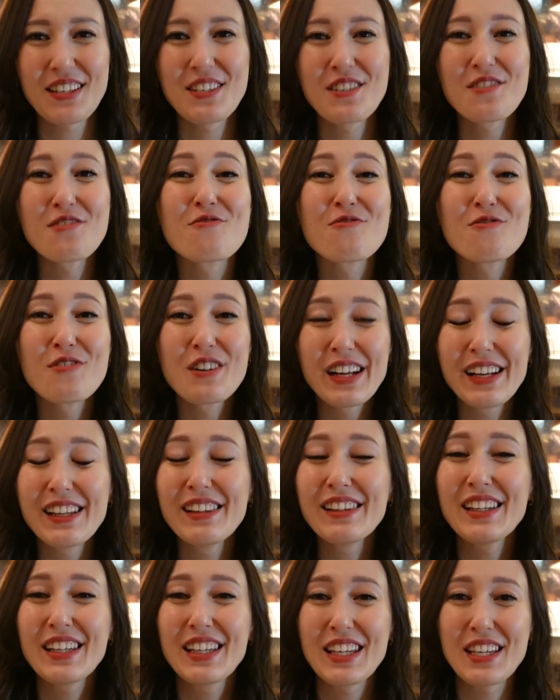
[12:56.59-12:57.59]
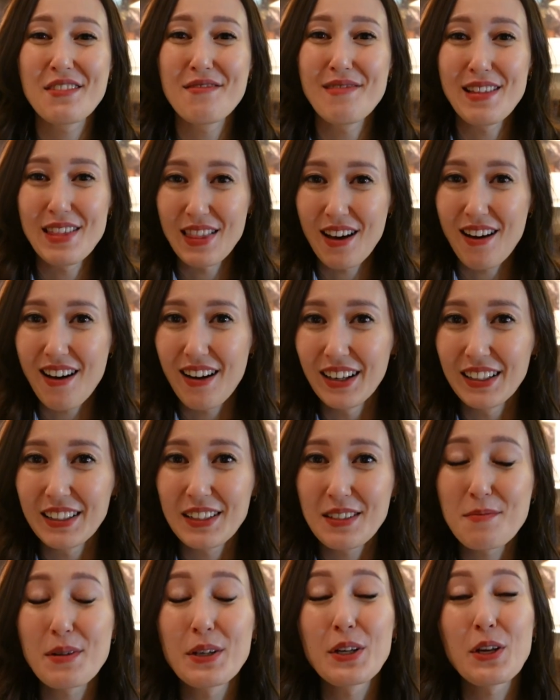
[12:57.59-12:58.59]
You really give a lot,
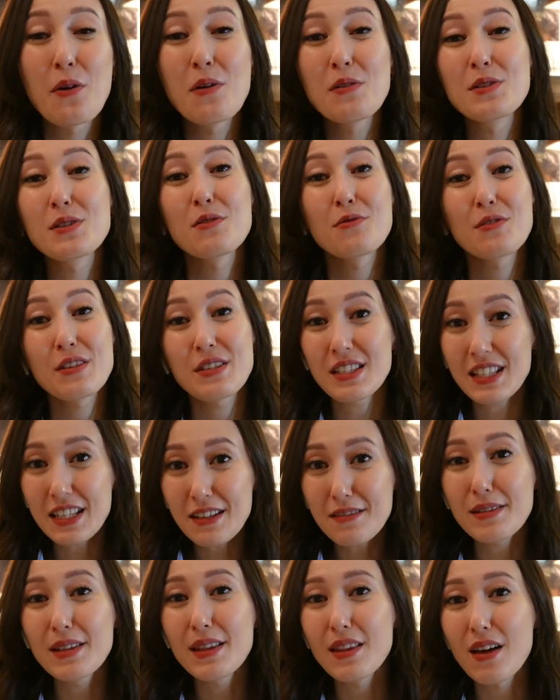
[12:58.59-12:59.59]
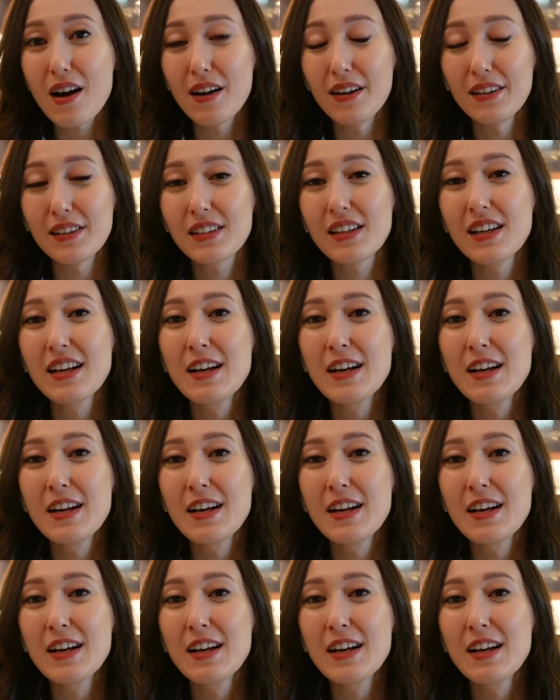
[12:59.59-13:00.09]
but you also receive a lot.